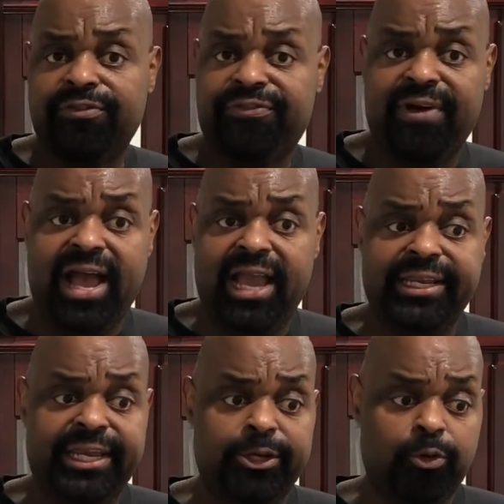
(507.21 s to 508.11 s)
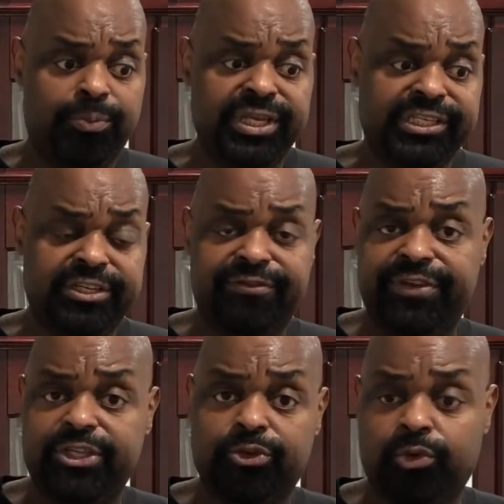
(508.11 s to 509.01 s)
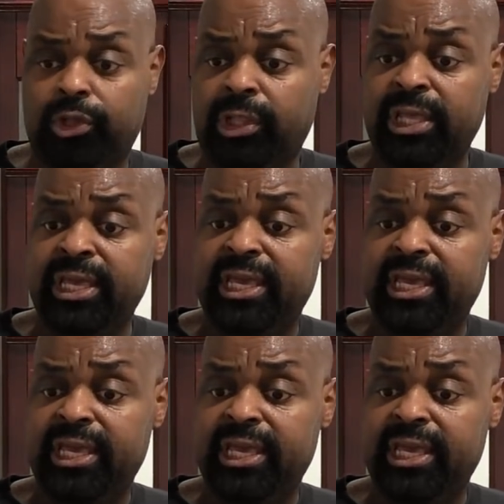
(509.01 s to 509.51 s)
find an obese individual